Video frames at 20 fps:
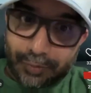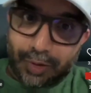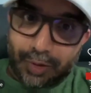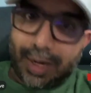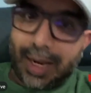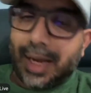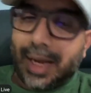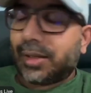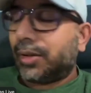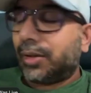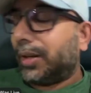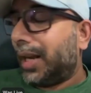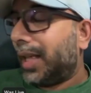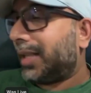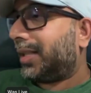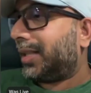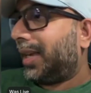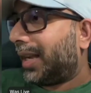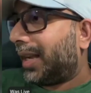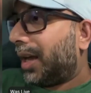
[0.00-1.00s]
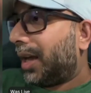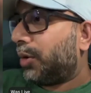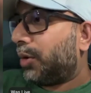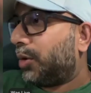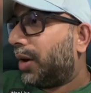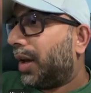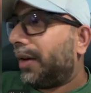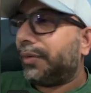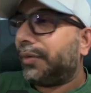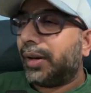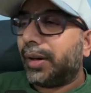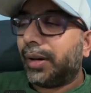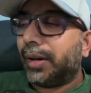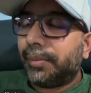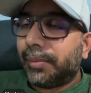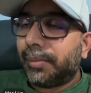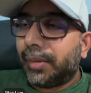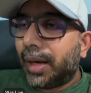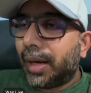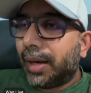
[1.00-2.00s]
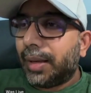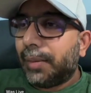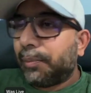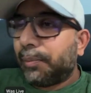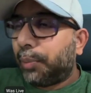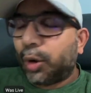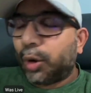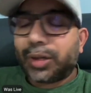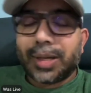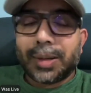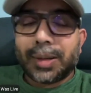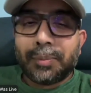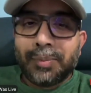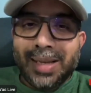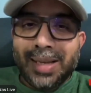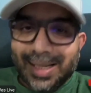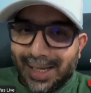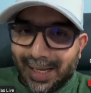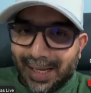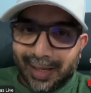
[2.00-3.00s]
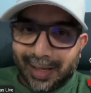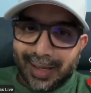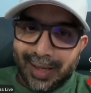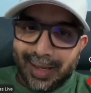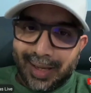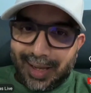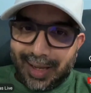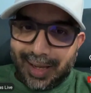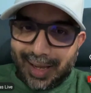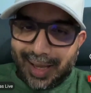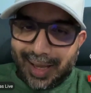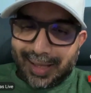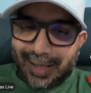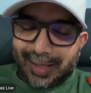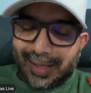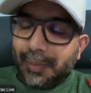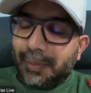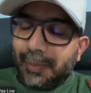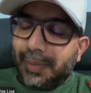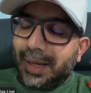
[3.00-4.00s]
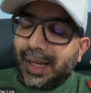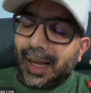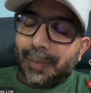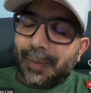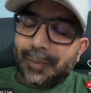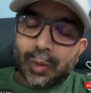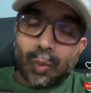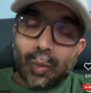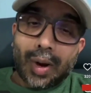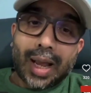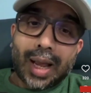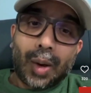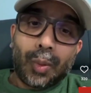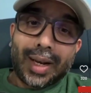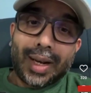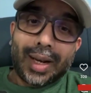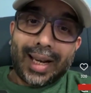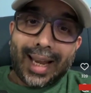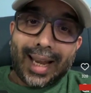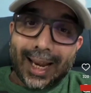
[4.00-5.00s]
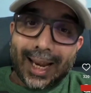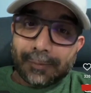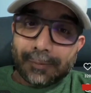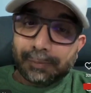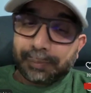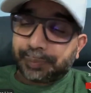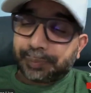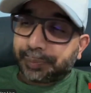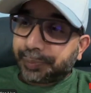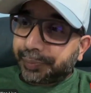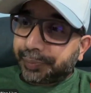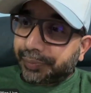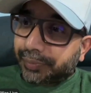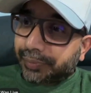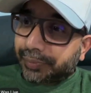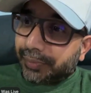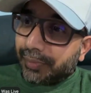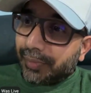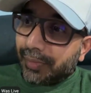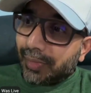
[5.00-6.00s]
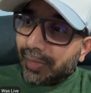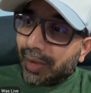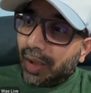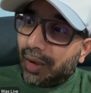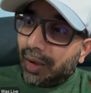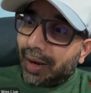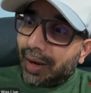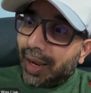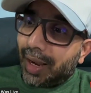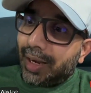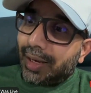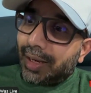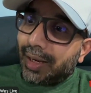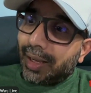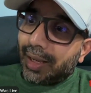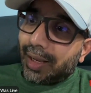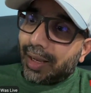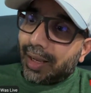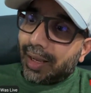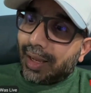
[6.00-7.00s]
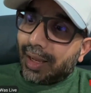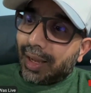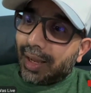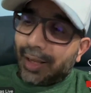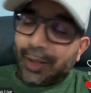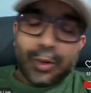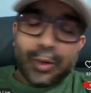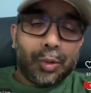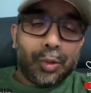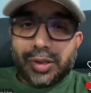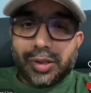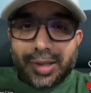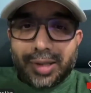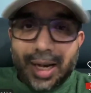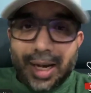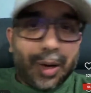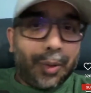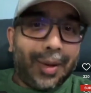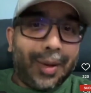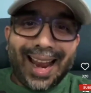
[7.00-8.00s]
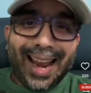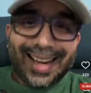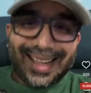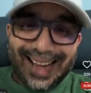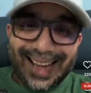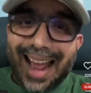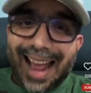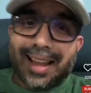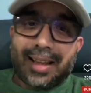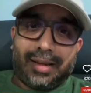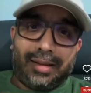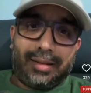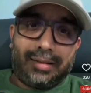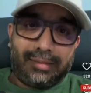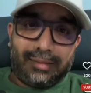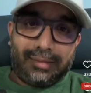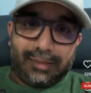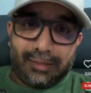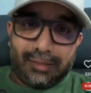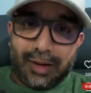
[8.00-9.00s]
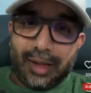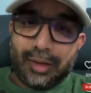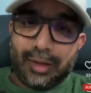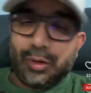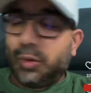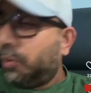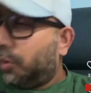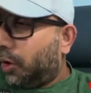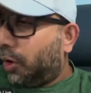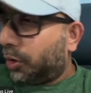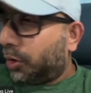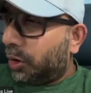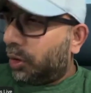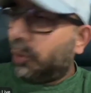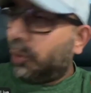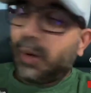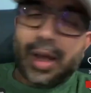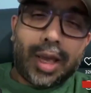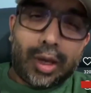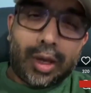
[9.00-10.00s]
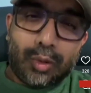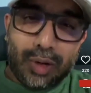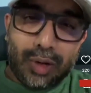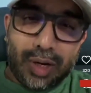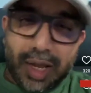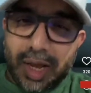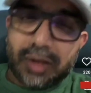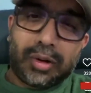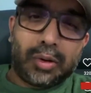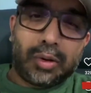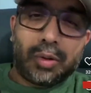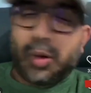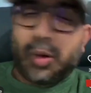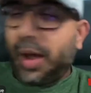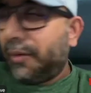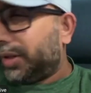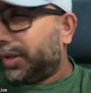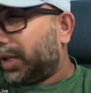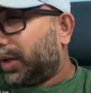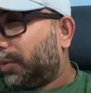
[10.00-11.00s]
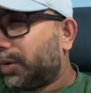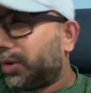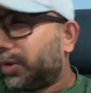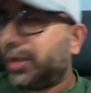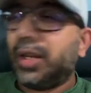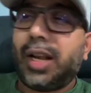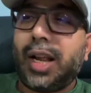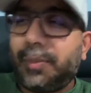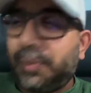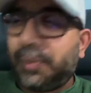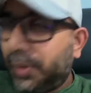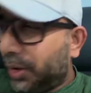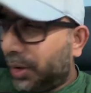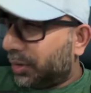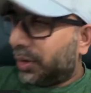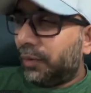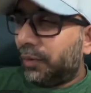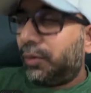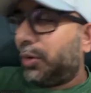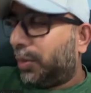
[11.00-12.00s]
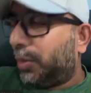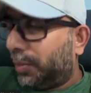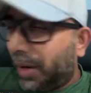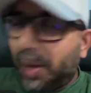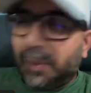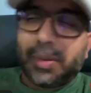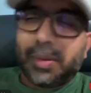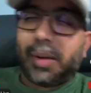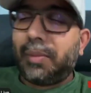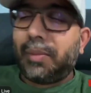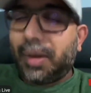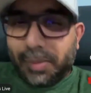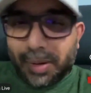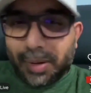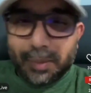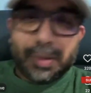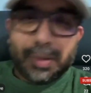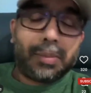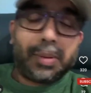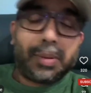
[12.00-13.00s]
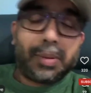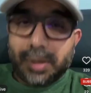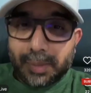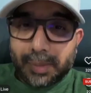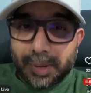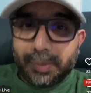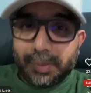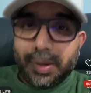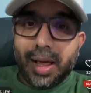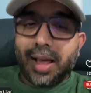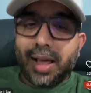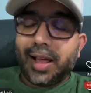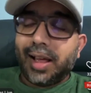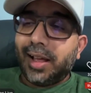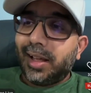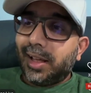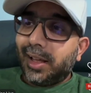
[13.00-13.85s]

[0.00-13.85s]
All right, so let's say now you have a important meeting and somebody comes 1 hour late. All right, and you straight away attack. All right, you moron, why are you late? Everything was delayed because of you, blah, blah, blah, blah, blah, blah, blah, blah, blah.